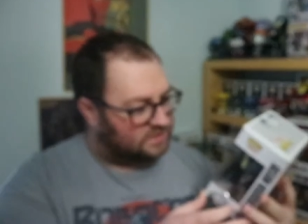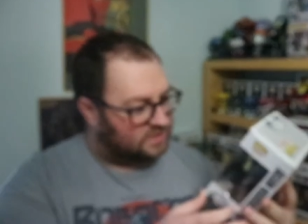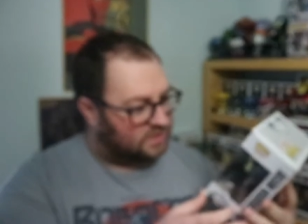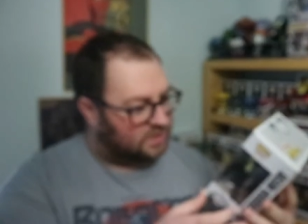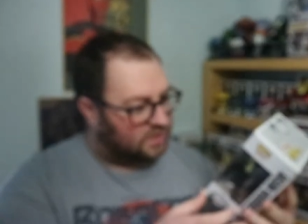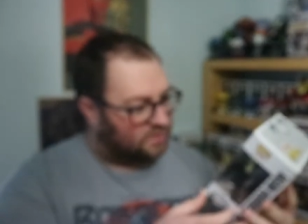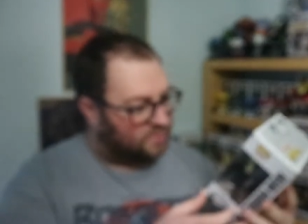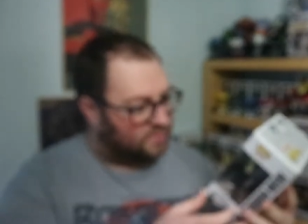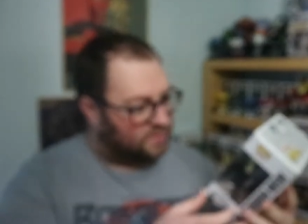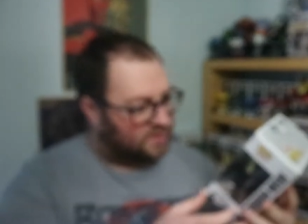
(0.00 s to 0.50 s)

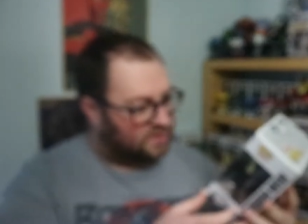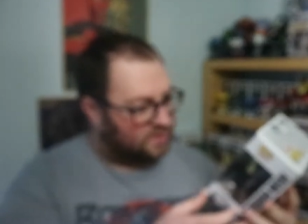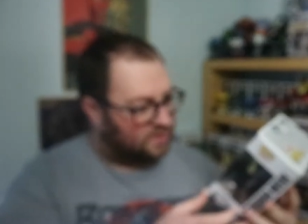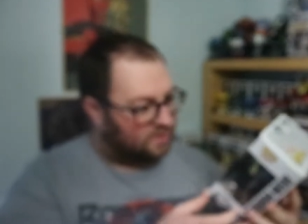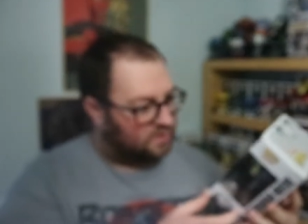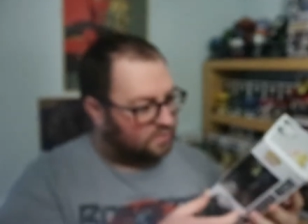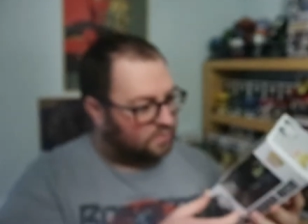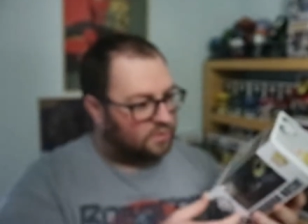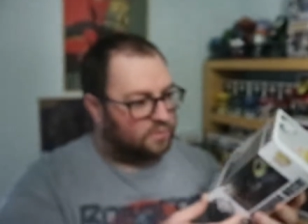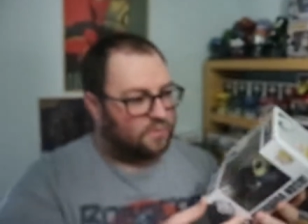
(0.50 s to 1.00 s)
this is a glow in
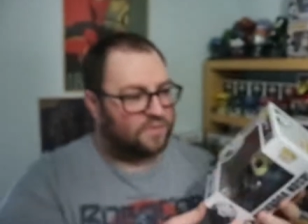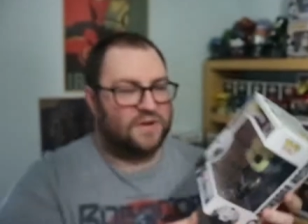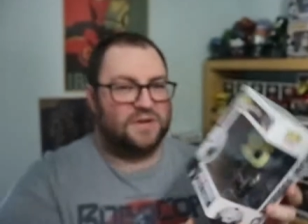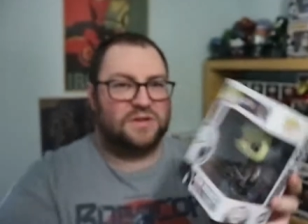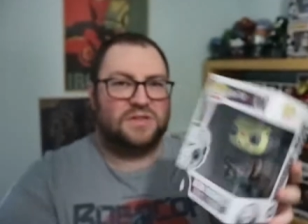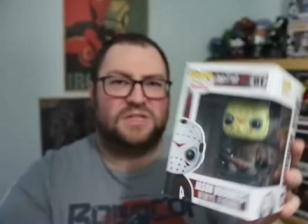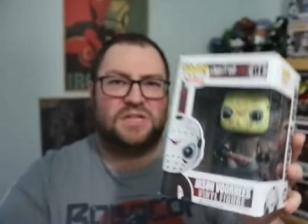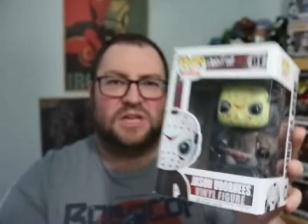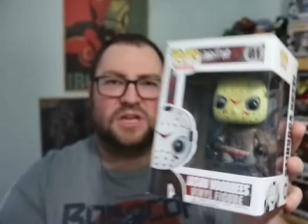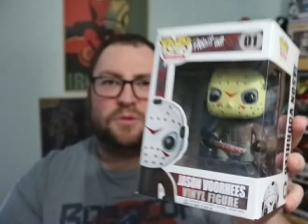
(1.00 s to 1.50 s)
the dark
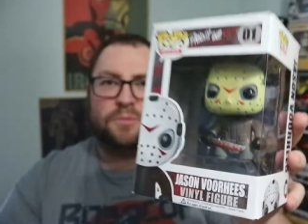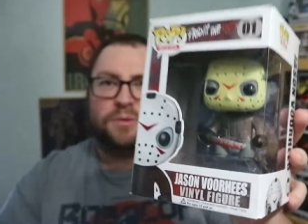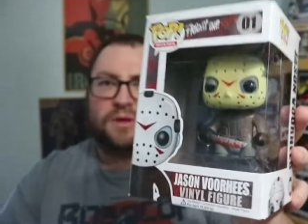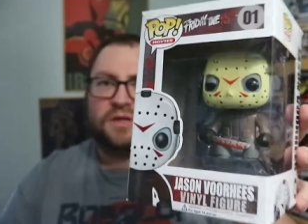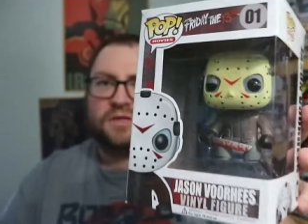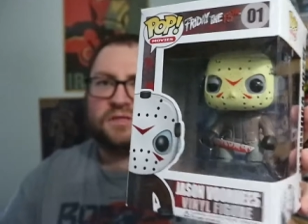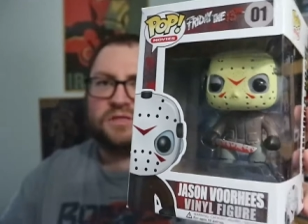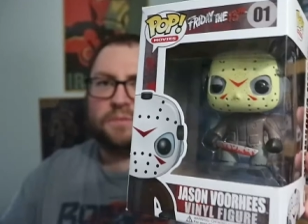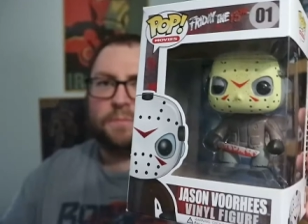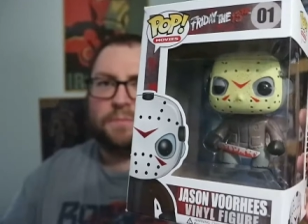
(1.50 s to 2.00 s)
one without the
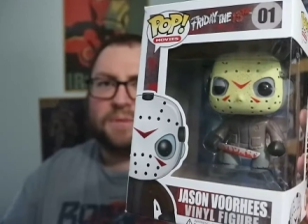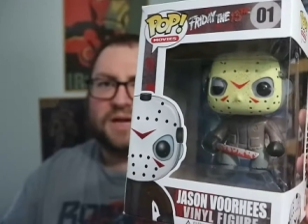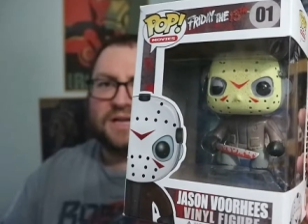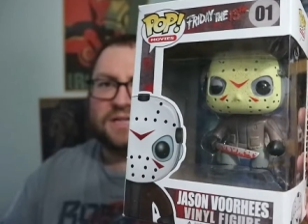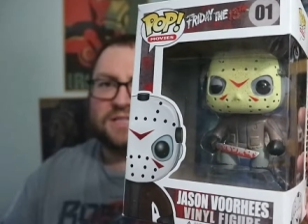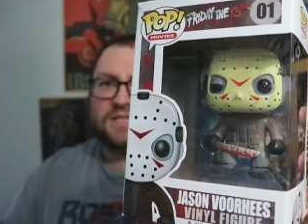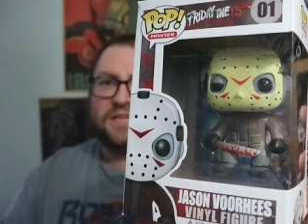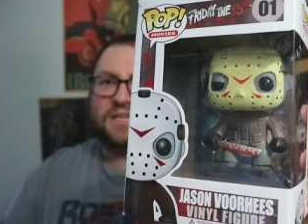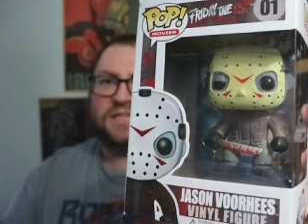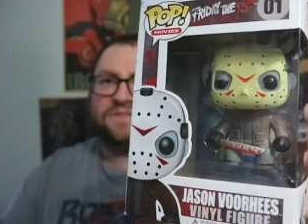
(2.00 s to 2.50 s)
sticker because the
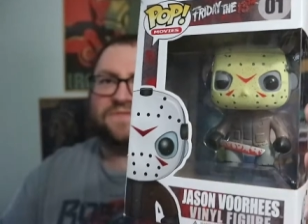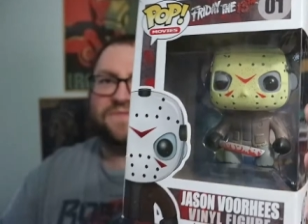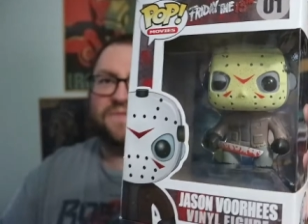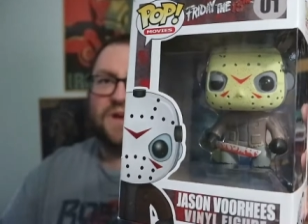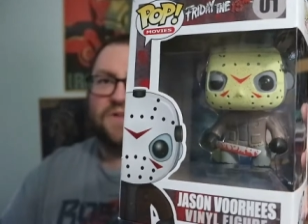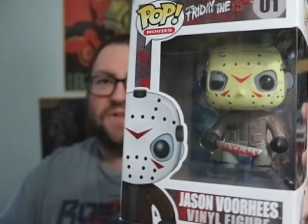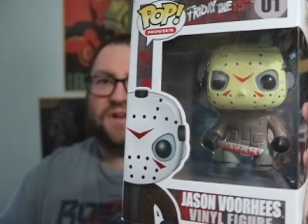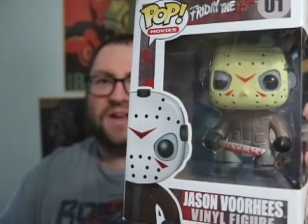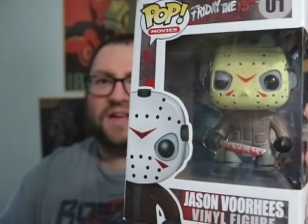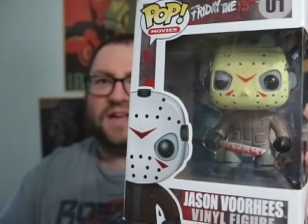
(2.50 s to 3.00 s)
mask
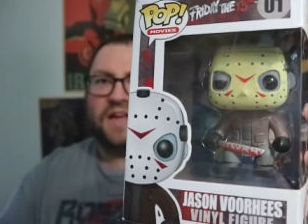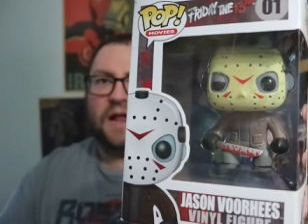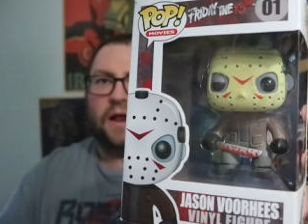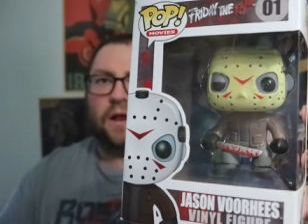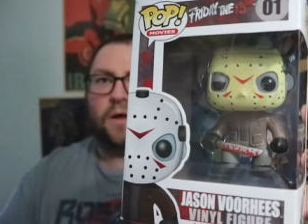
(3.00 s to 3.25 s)
is very